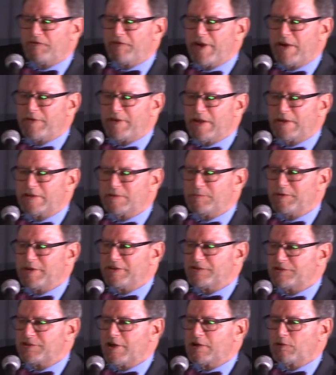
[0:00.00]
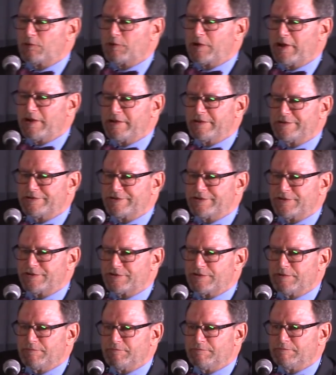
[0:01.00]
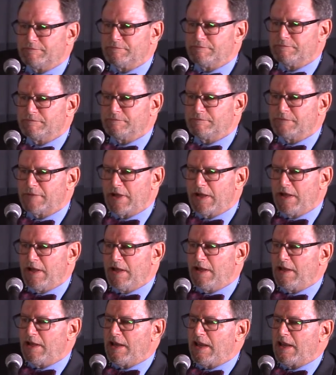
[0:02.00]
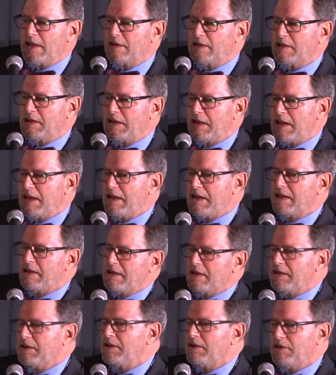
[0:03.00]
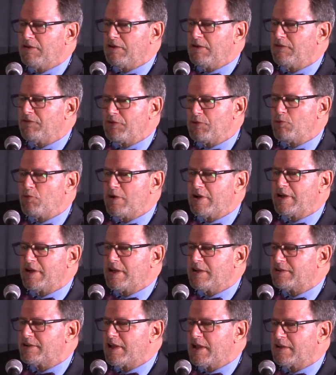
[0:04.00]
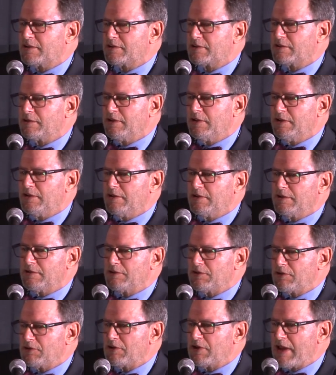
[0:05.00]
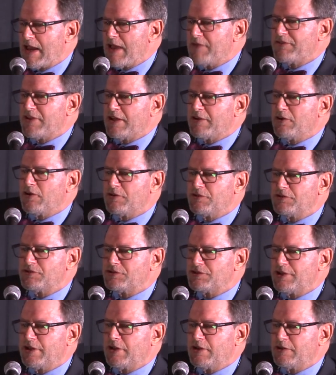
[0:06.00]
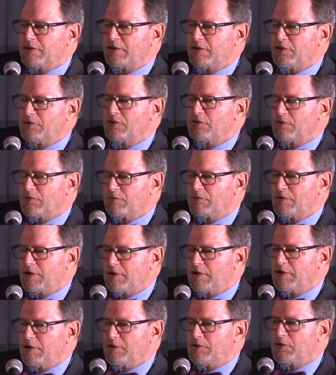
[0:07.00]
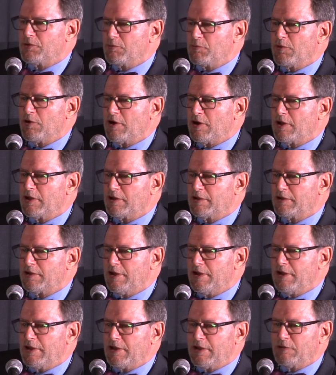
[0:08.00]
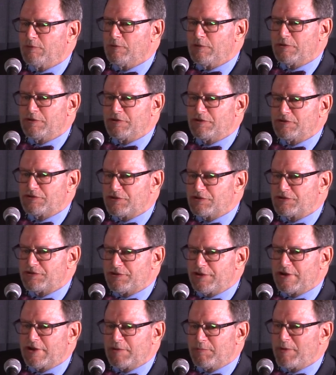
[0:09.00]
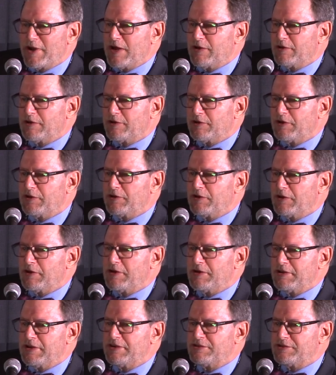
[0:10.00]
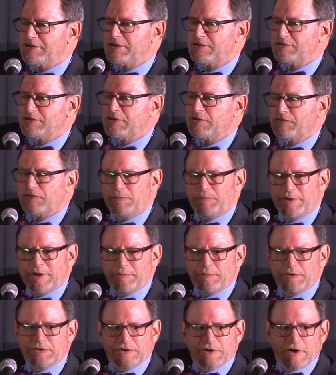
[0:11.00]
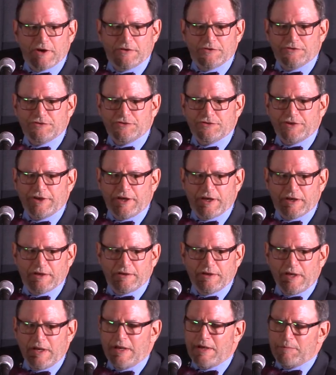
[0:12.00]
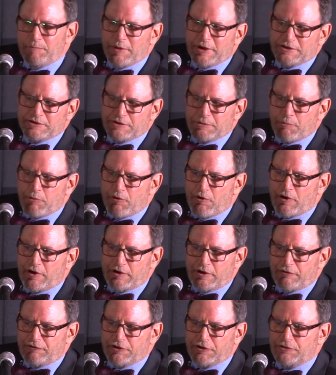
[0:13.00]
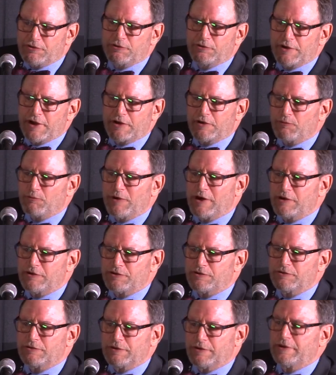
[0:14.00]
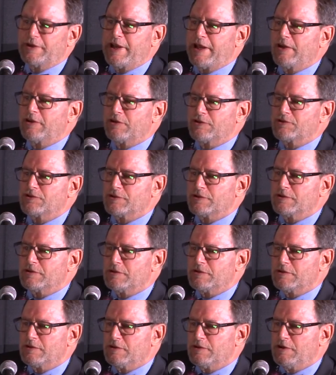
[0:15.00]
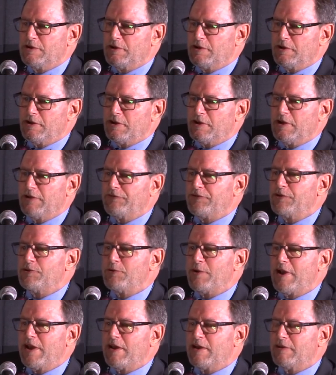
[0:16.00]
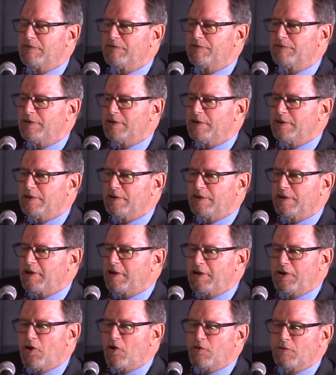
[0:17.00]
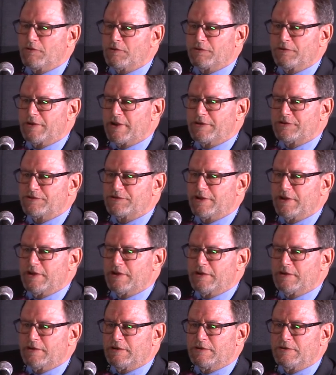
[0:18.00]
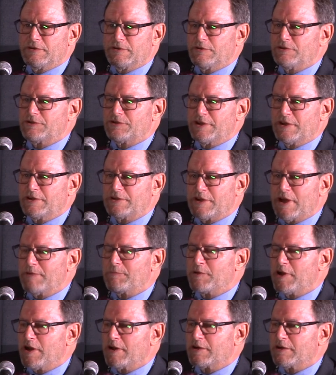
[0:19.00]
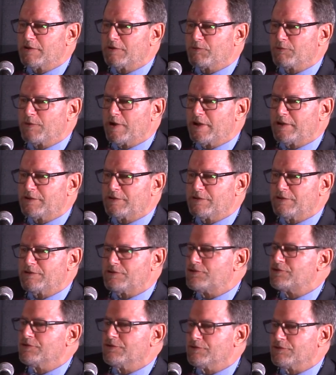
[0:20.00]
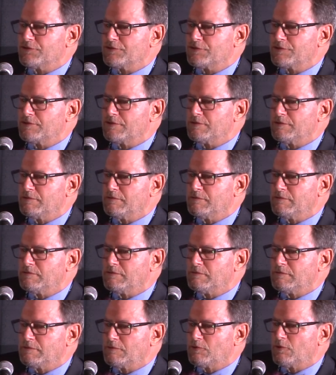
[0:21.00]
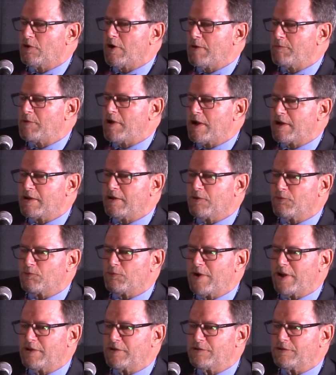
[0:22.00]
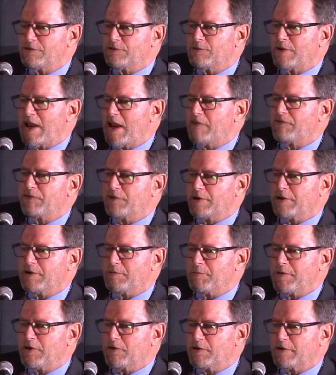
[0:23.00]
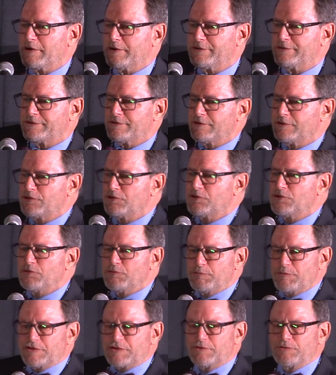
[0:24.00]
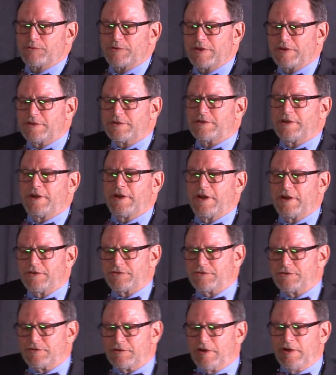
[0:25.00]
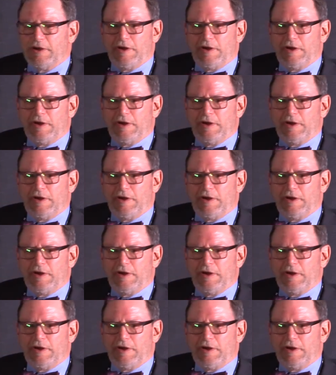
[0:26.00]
found that to be a segregated system. And if you want to get that, have that understanding in your mind, it would just think about it, and it's easier for people to understand based upon if you do like a racial analogy. If you have an owner, let's say, who says, I'm not going to rent to Jews, or I'm not going to rent to African Americans. You, Mr. Real Estate Agent,